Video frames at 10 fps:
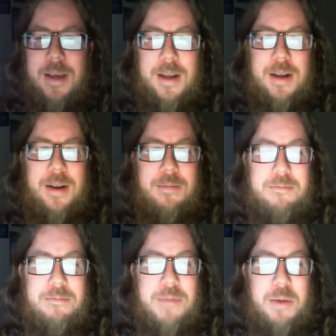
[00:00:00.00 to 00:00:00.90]
then
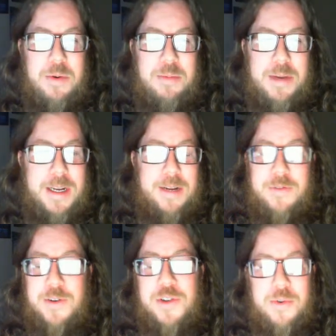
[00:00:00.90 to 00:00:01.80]
it would be a
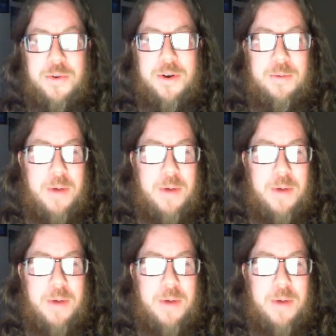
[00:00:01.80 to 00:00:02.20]
different story.